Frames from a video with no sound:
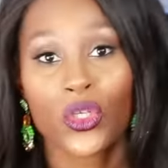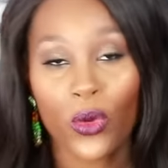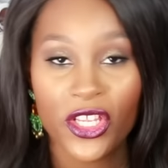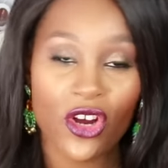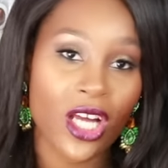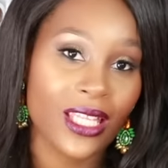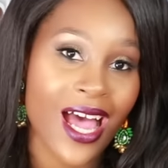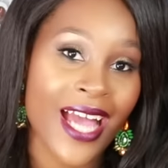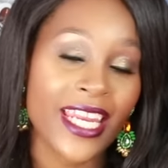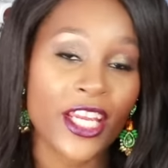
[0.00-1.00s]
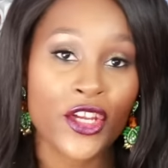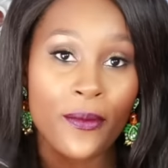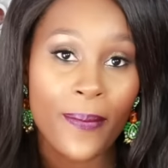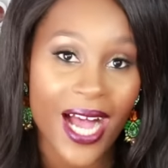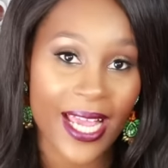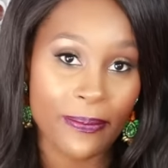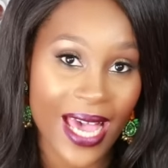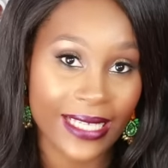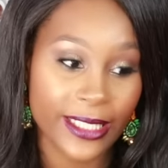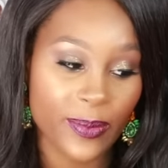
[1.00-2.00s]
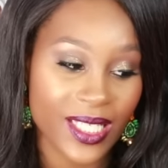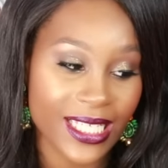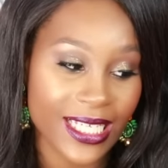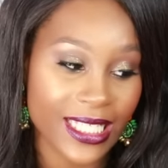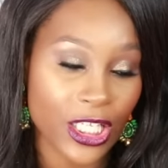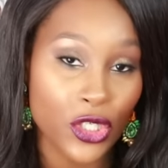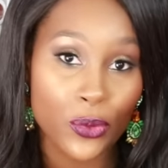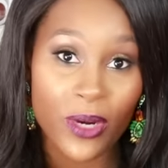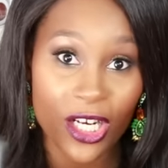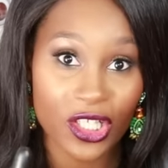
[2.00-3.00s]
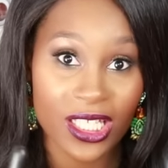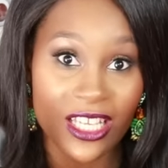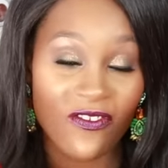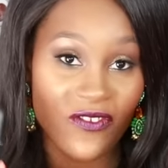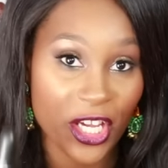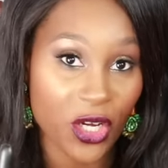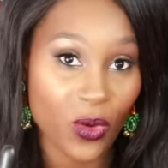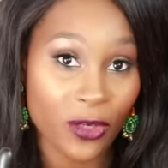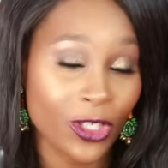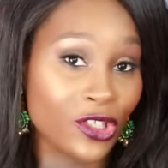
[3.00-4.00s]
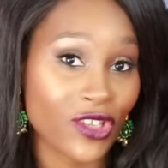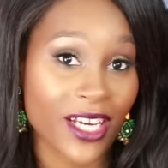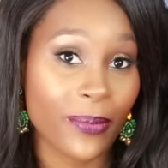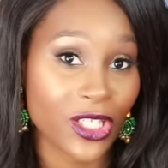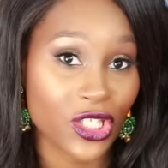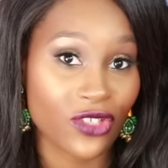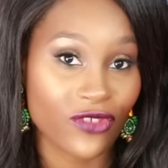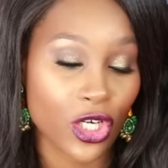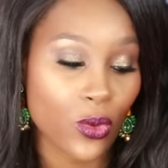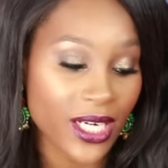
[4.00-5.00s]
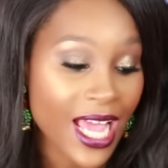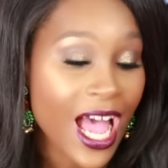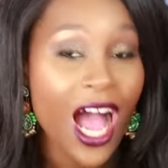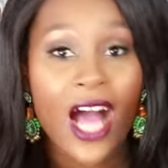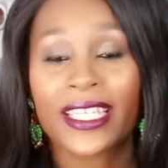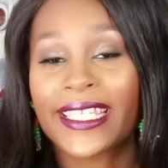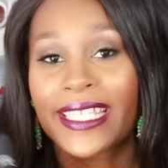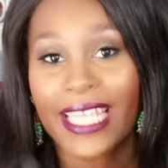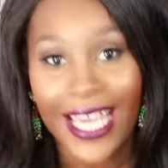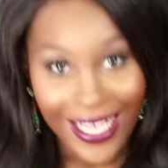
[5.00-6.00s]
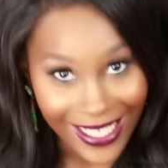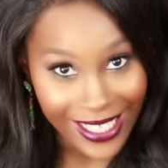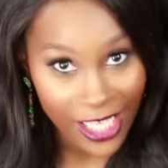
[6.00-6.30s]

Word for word: So when you're online and you're buying MAC lipsticks and you purchase a fake one when you're trying to purchase a real one, a dead